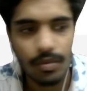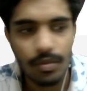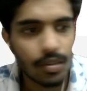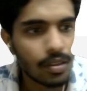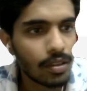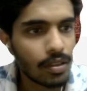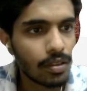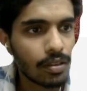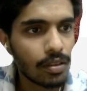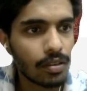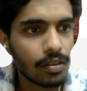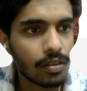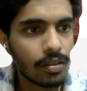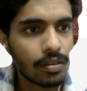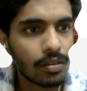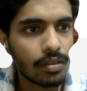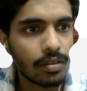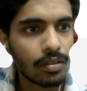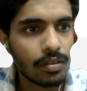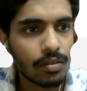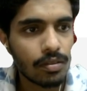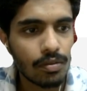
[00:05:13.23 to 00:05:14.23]

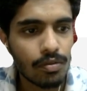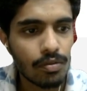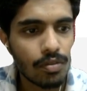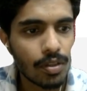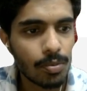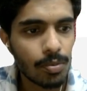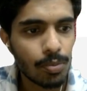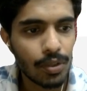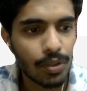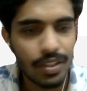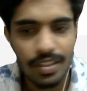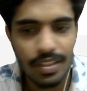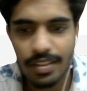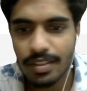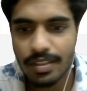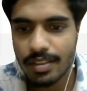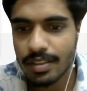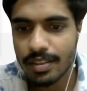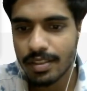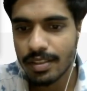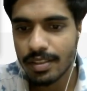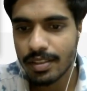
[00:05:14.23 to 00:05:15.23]

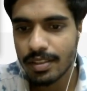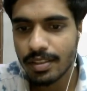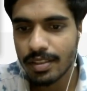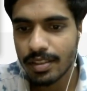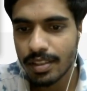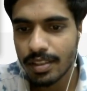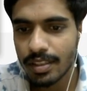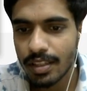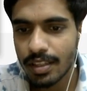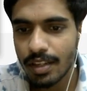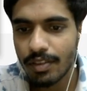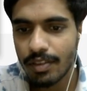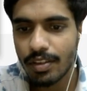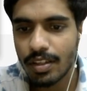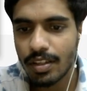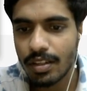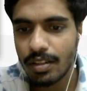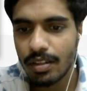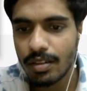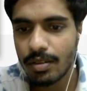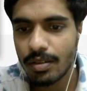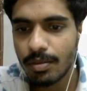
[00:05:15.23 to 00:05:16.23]

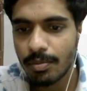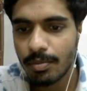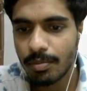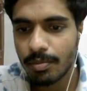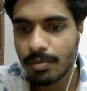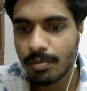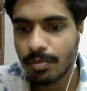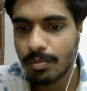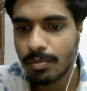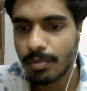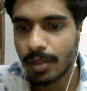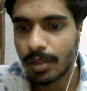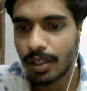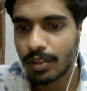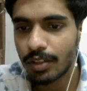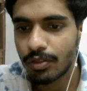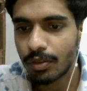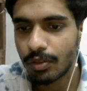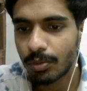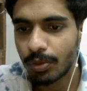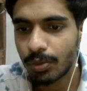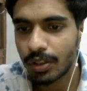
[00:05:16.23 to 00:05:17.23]
1.7
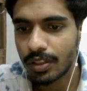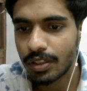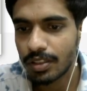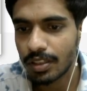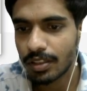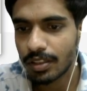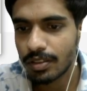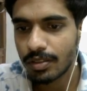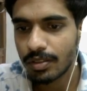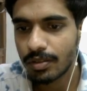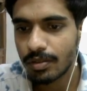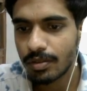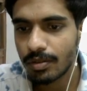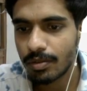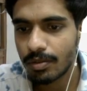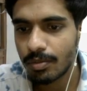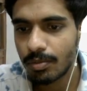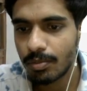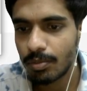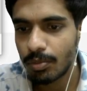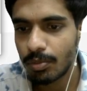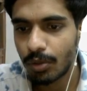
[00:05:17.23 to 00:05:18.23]
minus 1.6
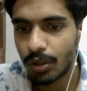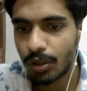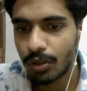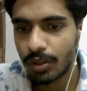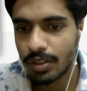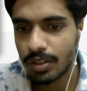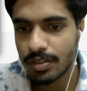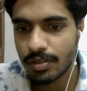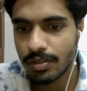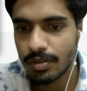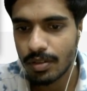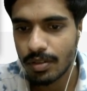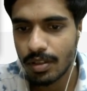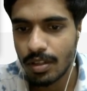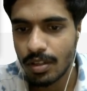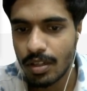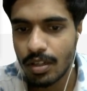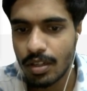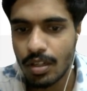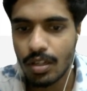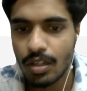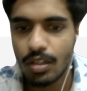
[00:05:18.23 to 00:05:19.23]
modulus.
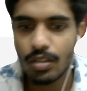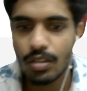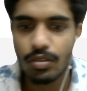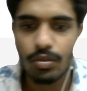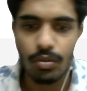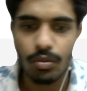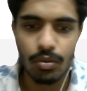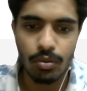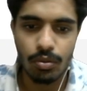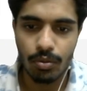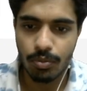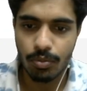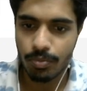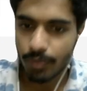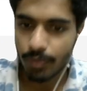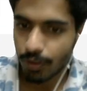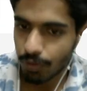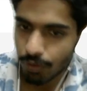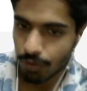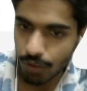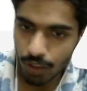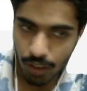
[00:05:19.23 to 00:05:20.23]
So
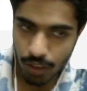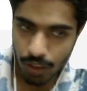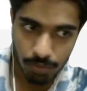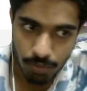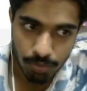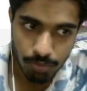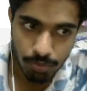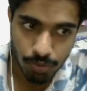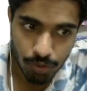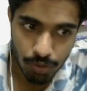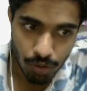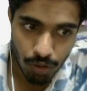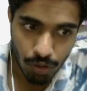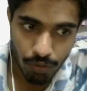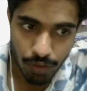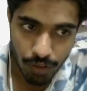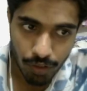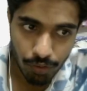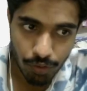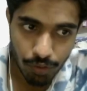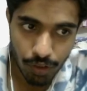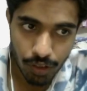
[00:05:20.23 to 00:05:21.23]
if we solve
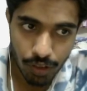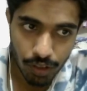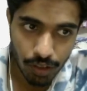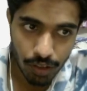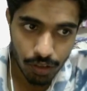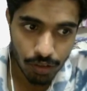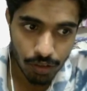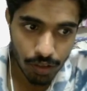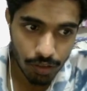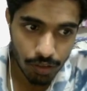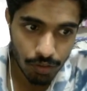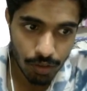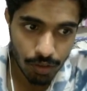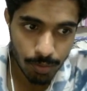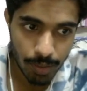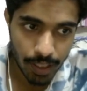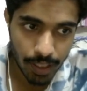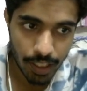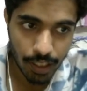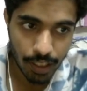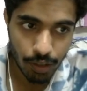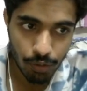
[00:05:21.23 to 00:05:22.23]
it further, it will
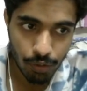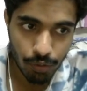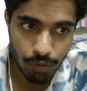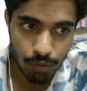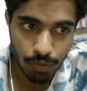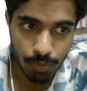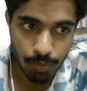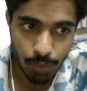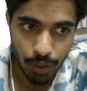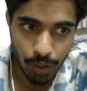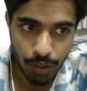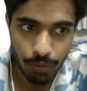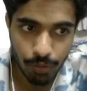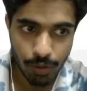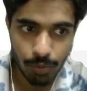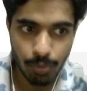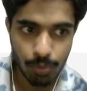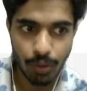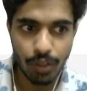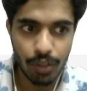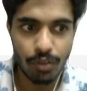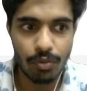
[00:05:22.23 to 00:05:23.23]
be kind of
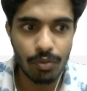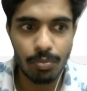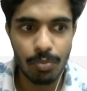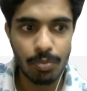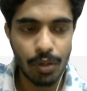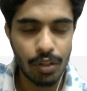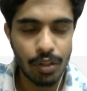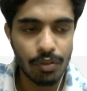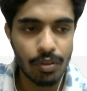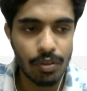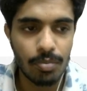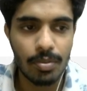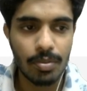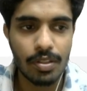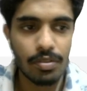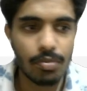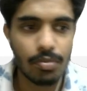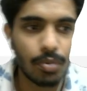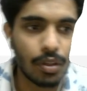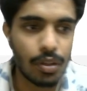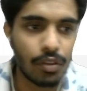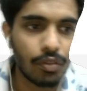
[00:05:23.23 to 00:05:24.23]
0.1
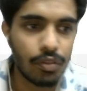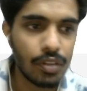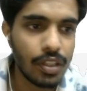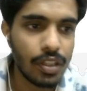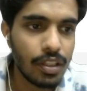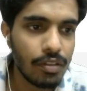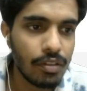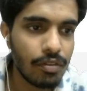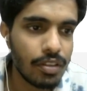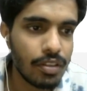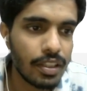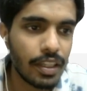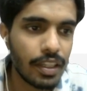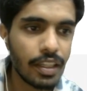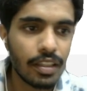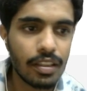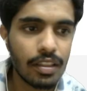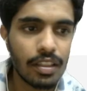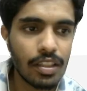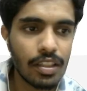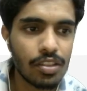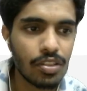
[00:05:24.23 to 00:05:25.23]
plus 0.1, and we'll
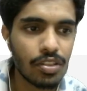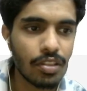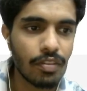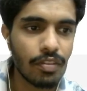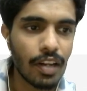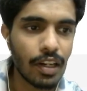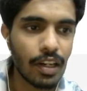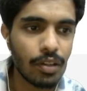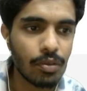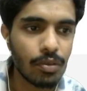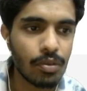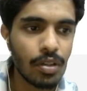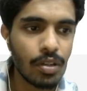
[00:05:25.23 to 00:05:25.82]
get an initial value.